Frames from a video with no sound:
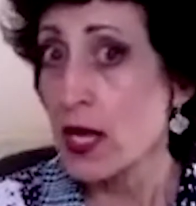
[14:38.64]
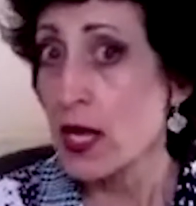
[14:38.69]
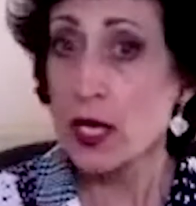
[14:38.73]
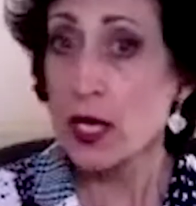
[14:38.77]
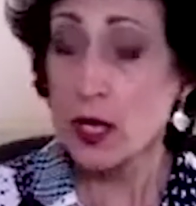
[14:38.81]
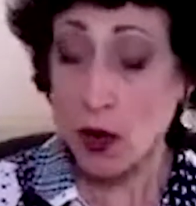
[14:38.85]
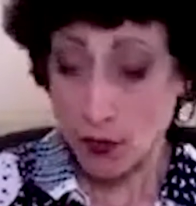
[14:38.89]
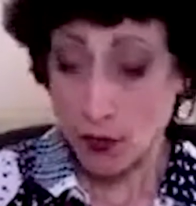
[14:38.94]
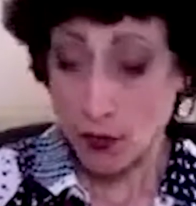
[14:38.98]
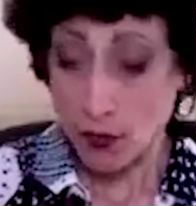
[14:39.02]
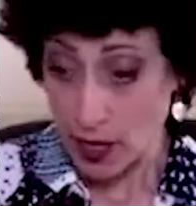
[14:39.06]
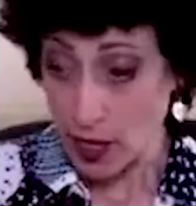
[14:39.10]

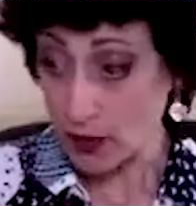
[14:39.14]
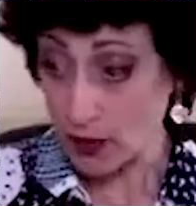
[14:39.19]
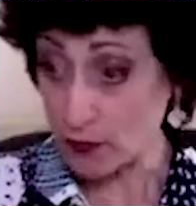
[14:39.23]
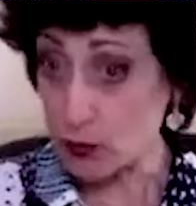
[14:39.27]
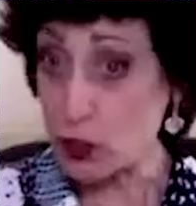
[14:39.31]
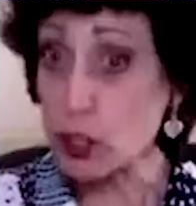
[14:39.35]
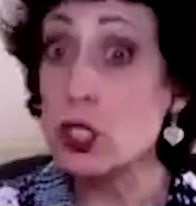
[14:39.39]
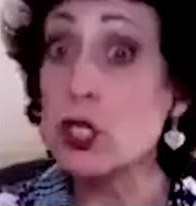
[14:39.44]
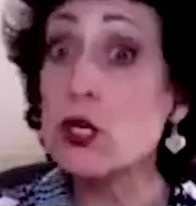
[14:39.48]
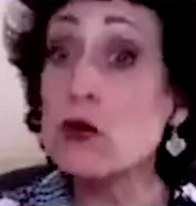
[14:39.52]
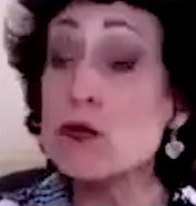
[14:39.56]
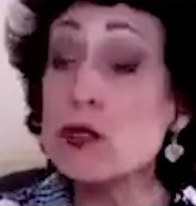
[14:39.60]
They have
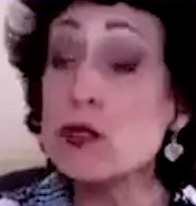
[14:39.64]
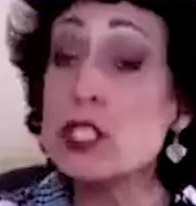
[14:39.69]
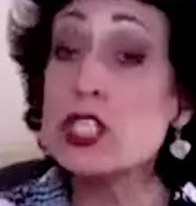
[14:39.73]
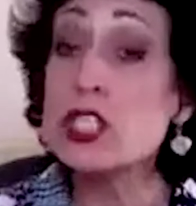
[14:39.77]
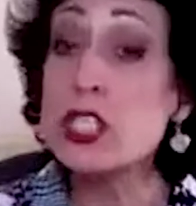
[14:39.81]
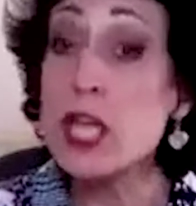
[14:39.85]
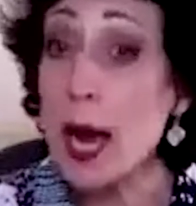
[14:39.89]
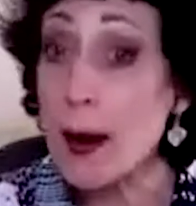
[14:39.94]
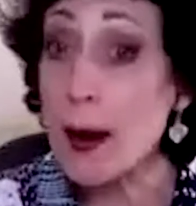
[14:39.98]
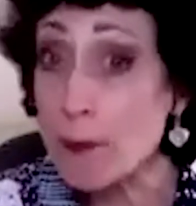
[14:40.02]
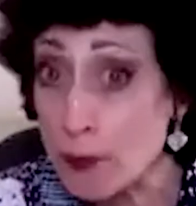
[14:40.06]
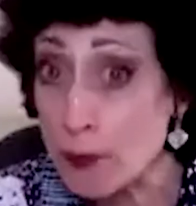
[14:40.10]
two
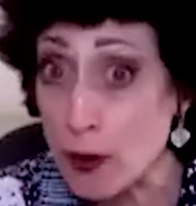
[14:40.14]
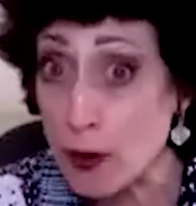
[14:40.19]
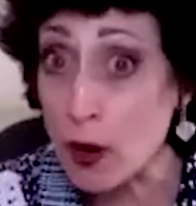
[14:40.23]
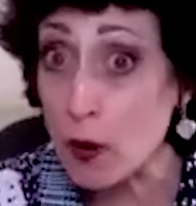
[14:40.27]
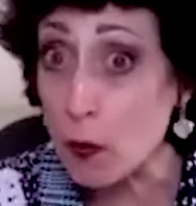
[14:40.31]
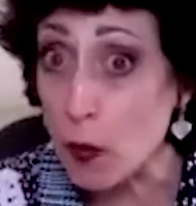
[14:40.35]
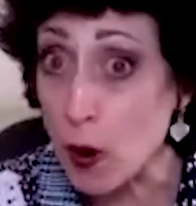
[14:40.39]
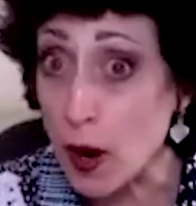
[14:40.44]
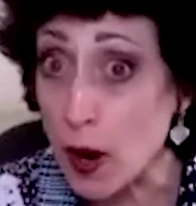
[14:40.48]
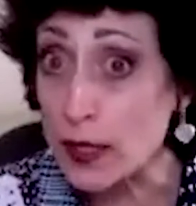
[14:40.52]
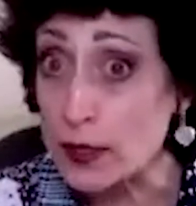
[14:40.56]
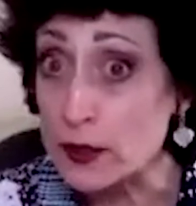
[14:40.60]
separate
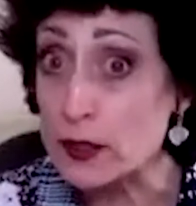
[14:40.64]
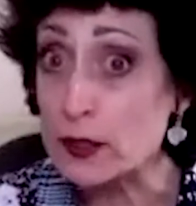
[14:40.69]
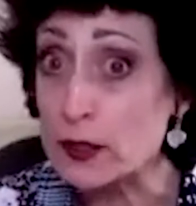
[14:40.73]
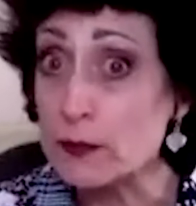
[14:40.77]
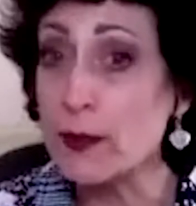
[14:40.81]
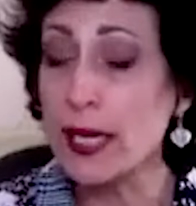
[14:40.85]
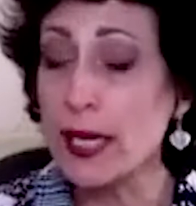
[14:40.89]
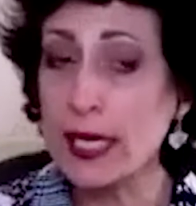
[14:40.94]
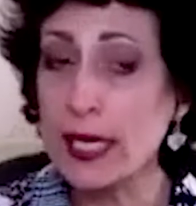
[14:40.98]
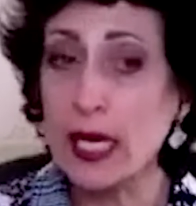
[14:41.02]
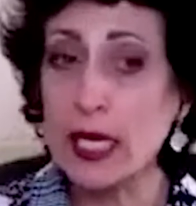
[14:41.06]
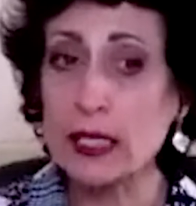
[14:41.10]
ones,
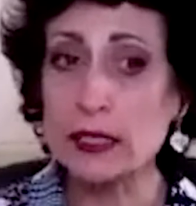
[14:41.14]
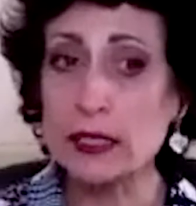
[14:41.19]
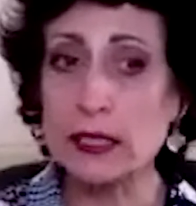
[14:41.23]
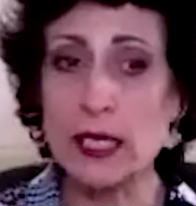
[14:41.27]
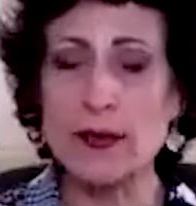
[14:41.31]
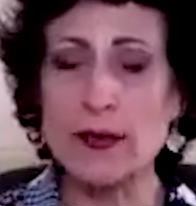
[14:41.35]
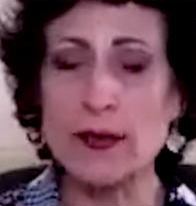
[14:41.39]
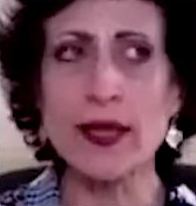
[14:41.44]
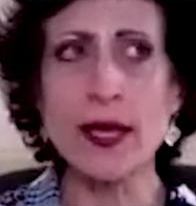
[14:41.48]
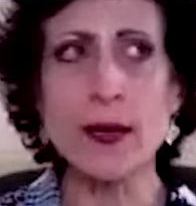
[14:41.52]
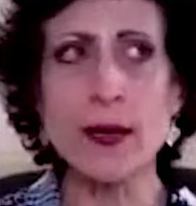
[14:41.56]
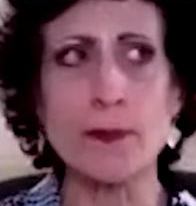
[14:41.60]
because
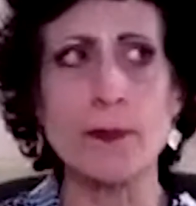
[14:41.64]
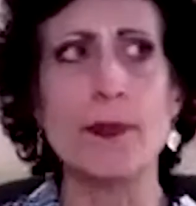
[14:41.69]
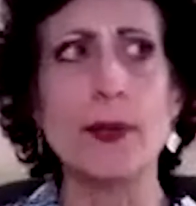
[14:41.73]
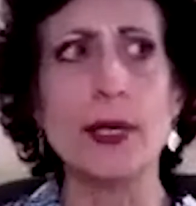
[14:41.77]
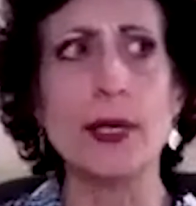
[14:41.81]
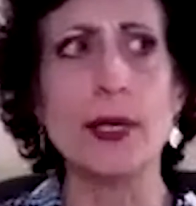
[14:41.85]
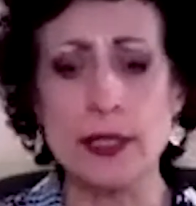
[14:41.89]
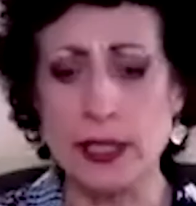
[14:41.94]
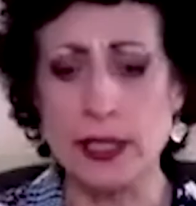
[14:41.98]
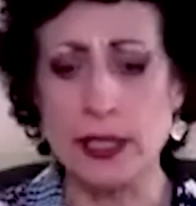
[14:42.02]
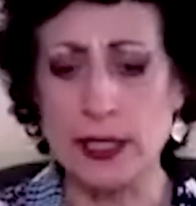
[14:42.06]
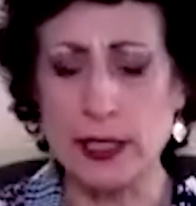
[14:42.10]
I think
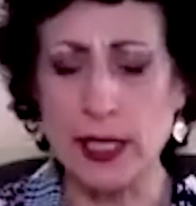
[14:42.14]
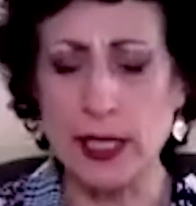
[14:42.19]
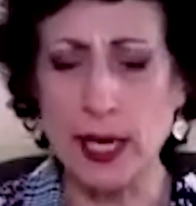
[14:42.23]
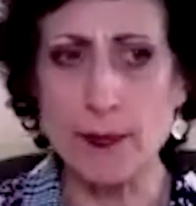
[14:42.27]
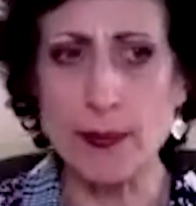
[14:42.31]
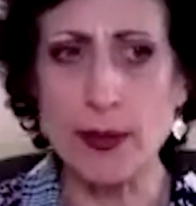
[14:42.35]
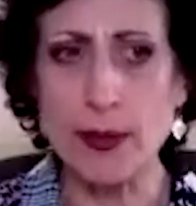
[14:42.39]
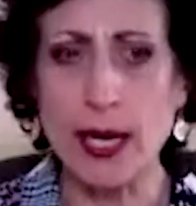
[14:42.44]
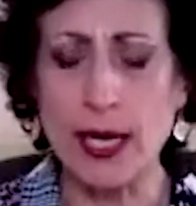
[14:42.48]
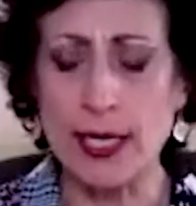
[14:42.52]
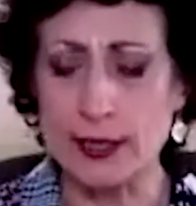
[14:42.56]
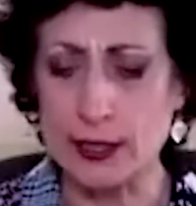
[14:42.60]
Billy
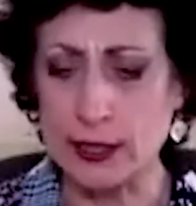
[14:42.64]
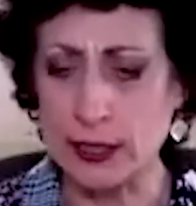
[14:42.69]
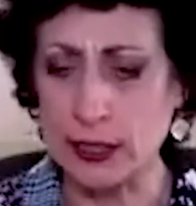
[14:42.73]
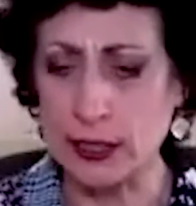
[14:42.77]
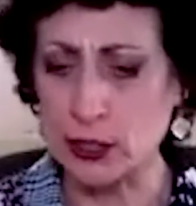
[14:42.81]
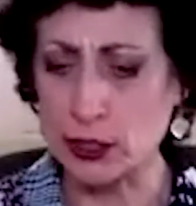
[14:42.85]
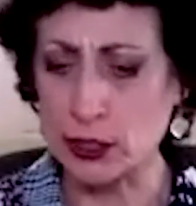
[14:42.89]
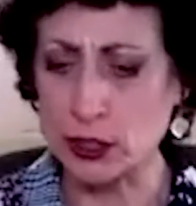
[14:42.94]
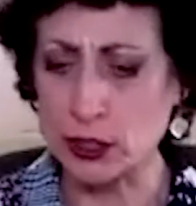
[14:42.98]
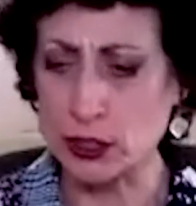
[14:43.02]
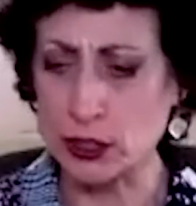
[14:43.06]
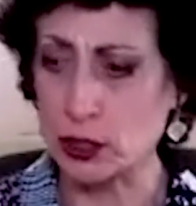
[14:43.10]
Epperhart
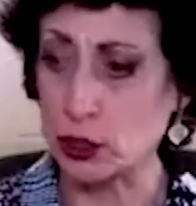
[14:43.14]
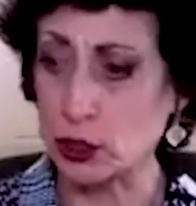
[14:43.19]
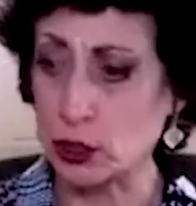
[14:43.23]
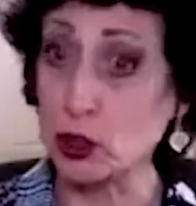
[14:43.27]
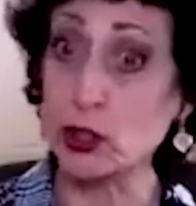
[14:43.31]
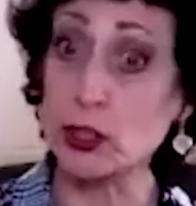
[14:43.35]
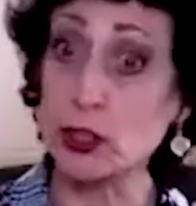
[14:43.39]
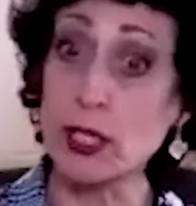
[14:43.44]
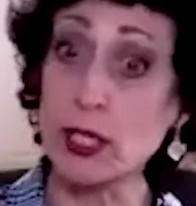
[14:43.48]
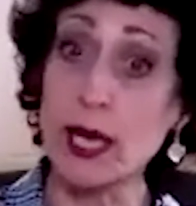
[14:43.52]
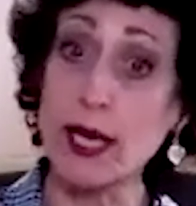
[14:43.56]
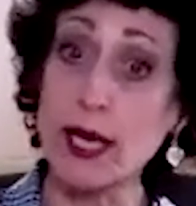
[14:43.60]
teaches it's
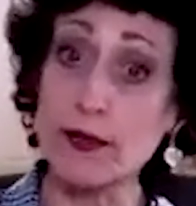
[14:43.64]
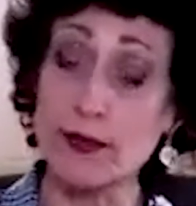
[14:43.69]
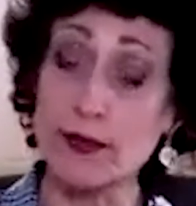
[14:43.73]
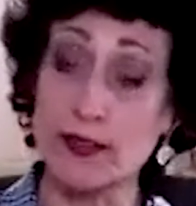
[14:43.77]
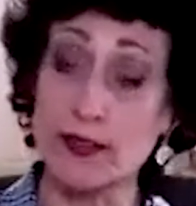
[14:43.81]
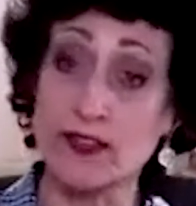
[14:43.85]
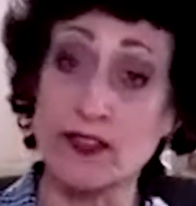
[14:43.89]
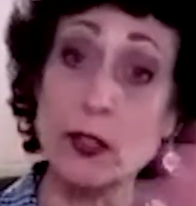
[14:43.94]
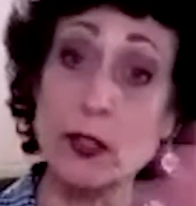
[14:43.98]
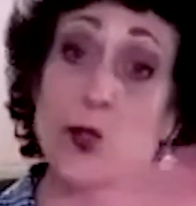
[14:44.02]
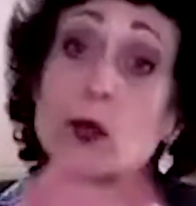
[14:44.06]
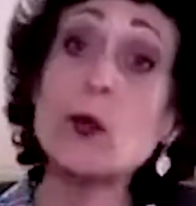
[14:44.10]
good to have a
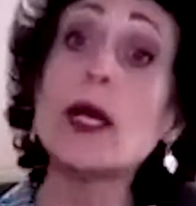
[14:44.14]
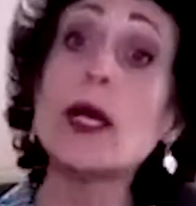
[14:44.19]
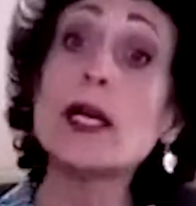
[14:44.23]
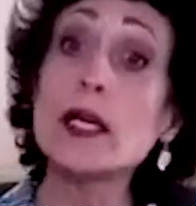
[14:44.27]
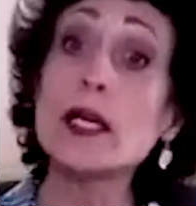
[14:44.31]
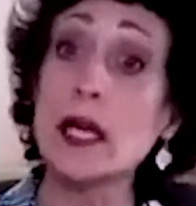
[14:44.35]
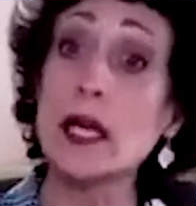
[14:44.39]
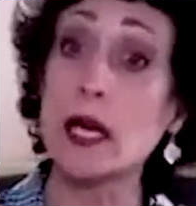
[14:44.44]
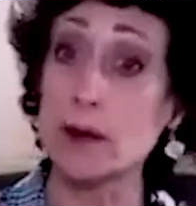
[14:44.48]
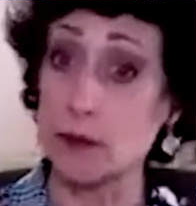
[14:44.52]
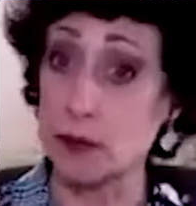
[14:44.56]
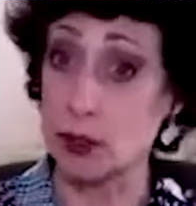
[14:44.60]
few
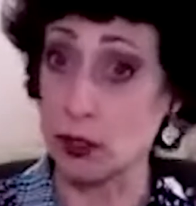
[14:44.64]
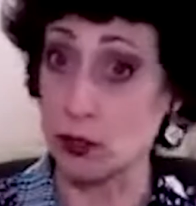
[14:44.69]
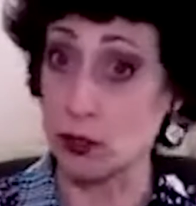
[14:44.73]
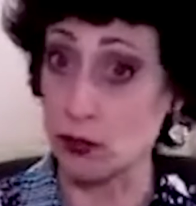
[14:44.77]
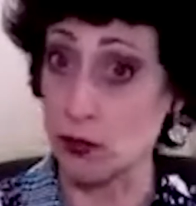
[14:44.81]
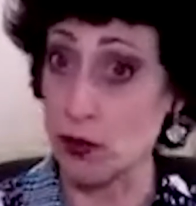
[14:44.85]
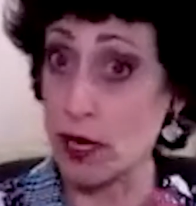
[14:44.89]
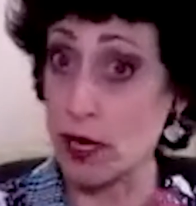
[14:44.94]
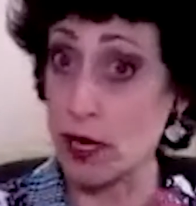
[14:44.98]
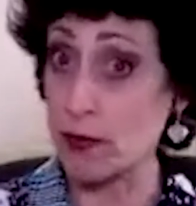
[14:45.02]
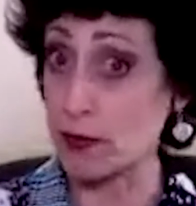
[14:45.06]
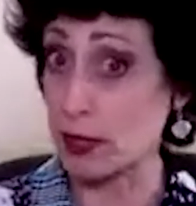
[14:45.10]
income
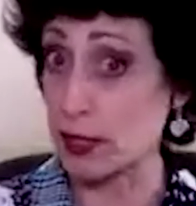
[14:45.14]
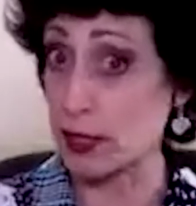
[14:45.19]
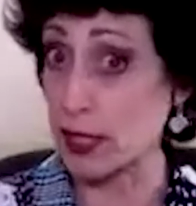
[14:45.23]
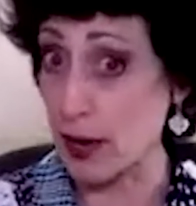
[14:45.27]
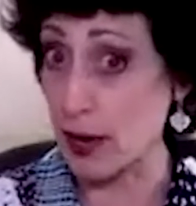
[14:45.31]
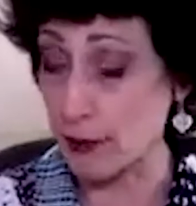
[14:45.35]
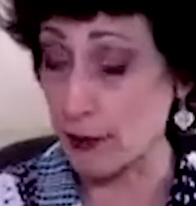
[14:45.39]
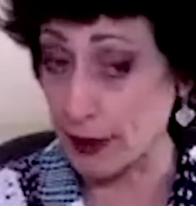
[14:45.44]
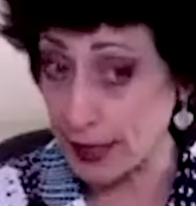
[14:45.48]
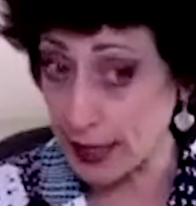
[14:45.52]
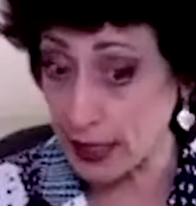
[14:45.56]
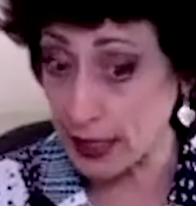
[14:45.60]
streams
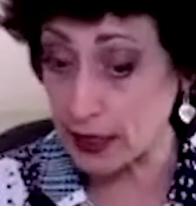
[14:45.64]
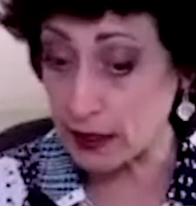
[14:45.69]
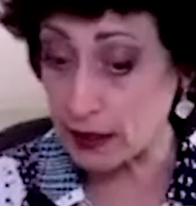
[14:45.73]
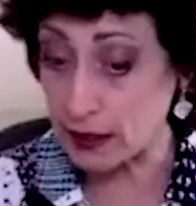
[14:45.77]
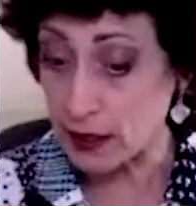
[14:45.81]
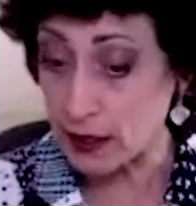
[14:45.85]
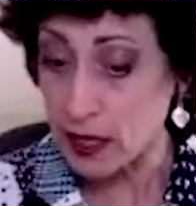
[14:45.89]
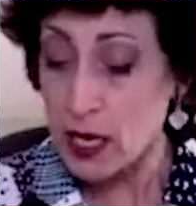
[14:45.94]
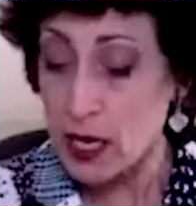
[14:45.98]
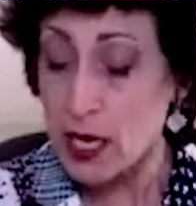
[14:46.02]
coming in.